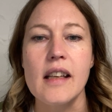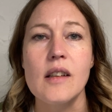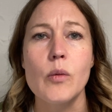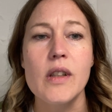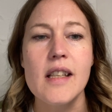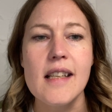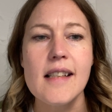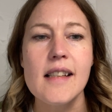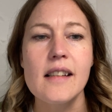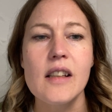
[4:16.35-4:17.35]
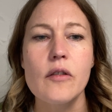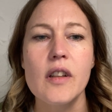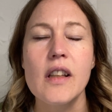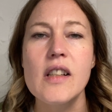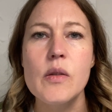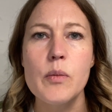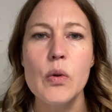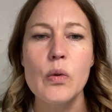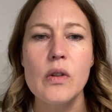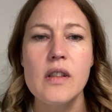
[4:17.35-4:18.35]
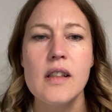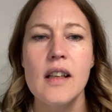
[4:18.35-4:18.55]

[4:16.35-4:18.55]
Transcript: that we're easily feeling spooked,